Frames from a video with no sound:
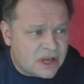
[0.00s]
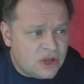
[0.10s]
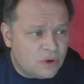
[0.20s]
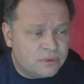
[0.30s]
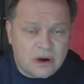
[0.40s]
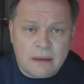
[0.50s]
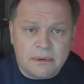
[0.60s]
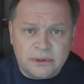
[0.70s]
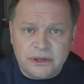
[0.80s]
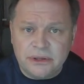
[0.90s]
You're
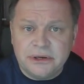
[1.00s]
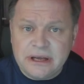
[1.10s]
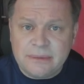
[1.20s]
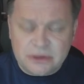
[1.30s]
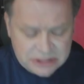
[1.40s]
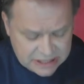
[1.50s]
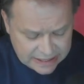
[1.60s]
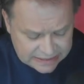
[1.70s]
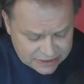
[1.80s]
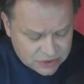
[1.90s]
probably learning about
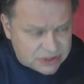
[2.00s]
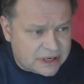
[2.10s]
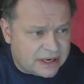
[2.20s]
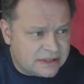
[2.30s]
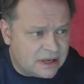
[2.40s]
DNS in your studies.